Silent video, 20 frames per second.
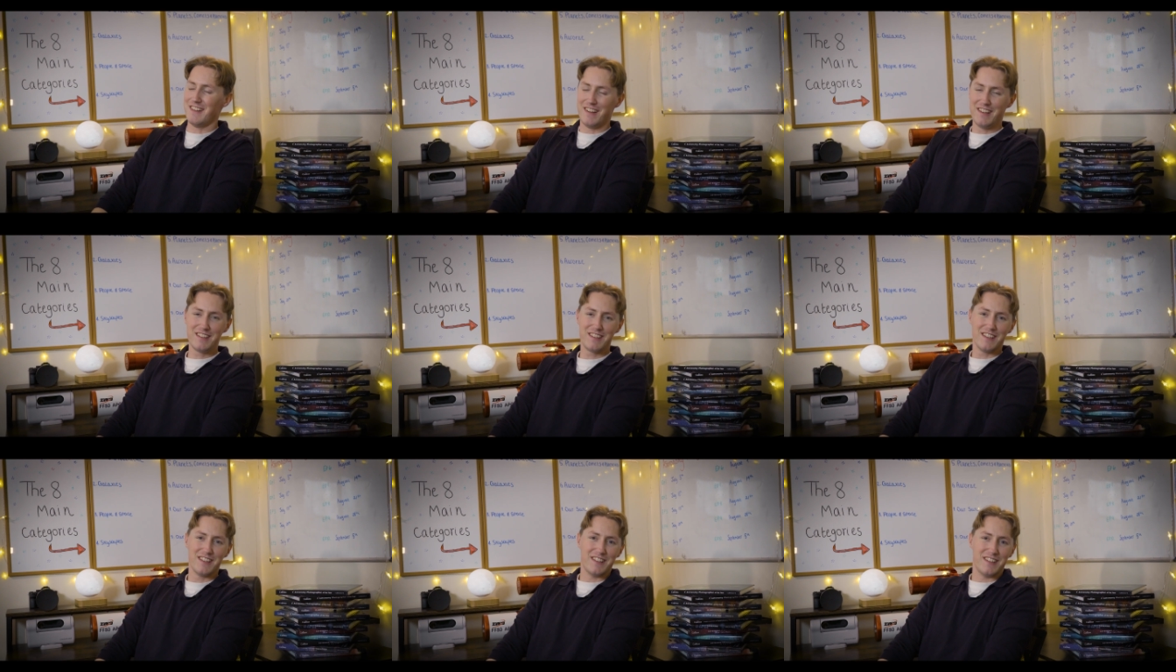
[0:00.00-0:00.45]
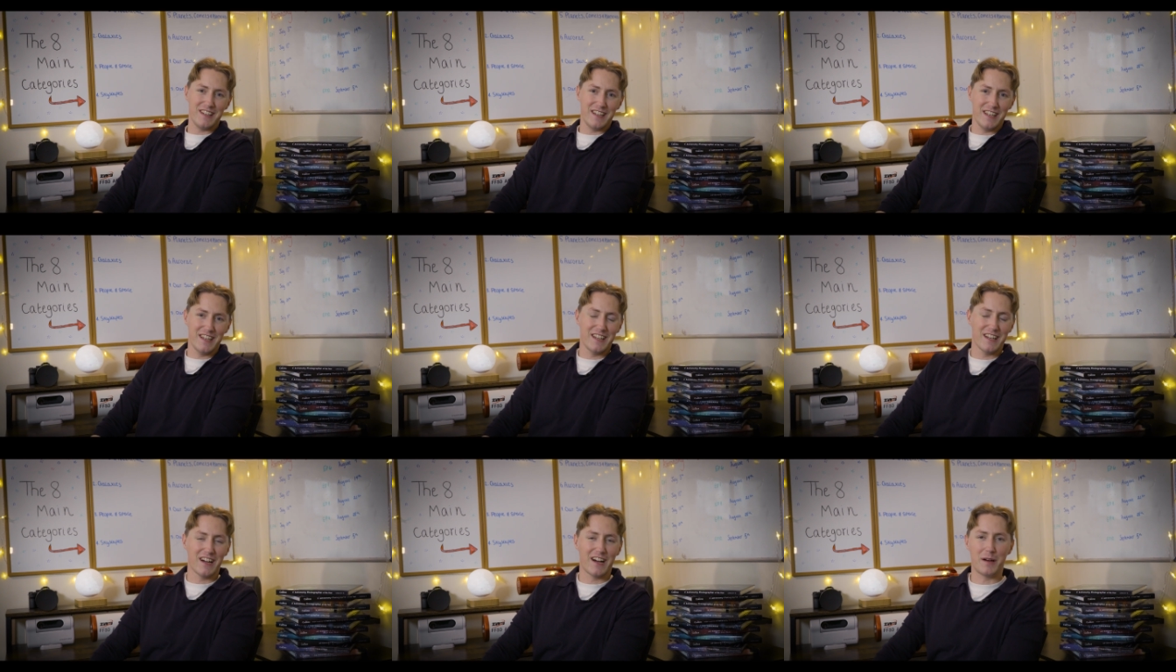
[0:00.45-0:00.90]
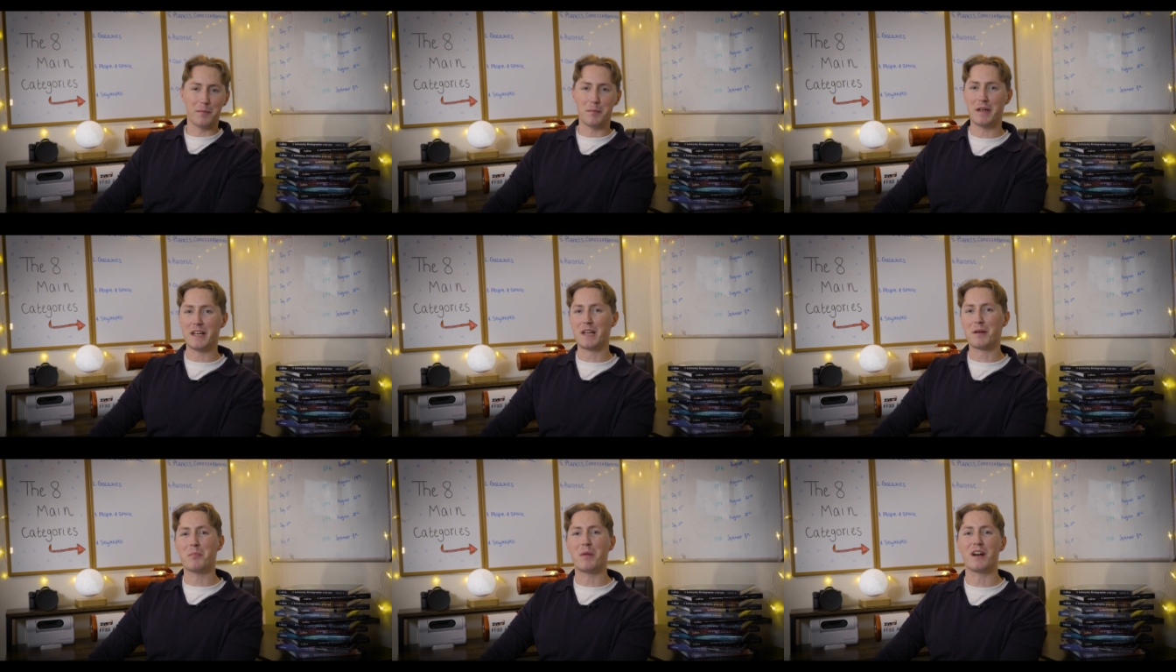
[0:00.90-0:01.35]
This is the year I
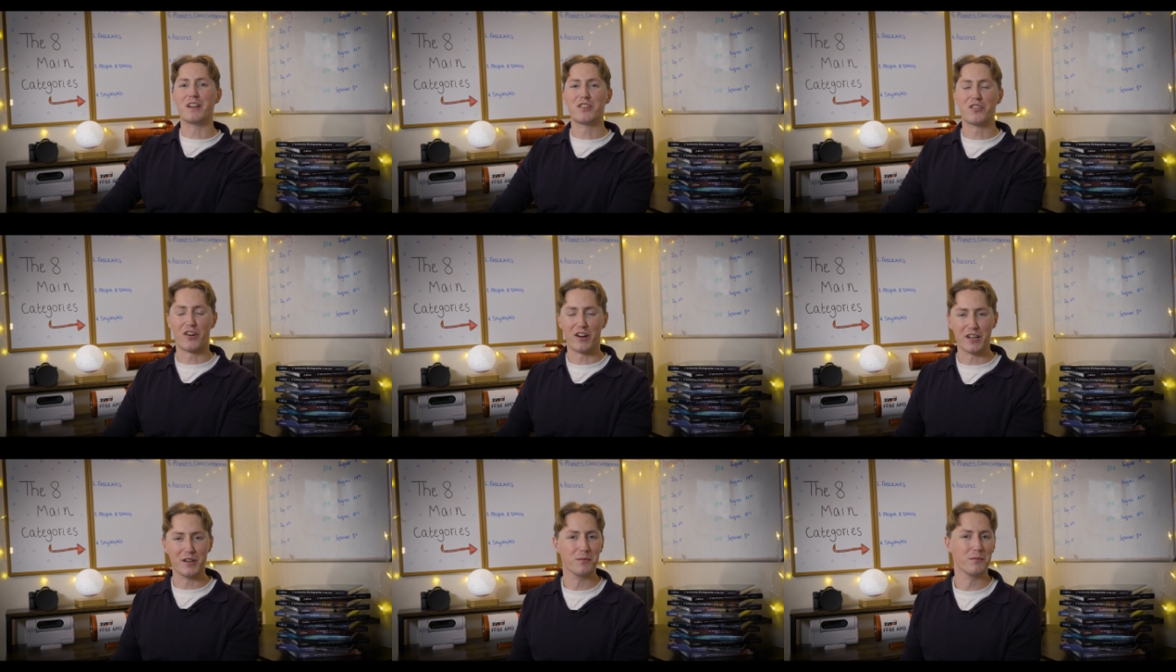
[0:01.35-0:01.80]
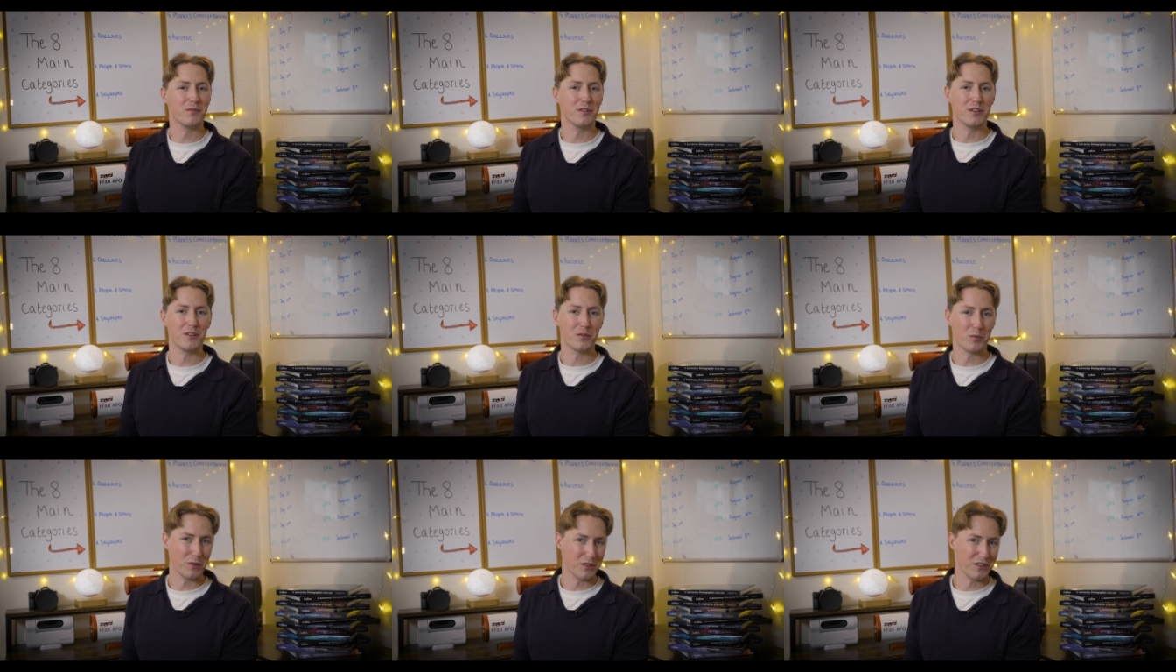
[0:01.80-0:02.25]
make my triumphant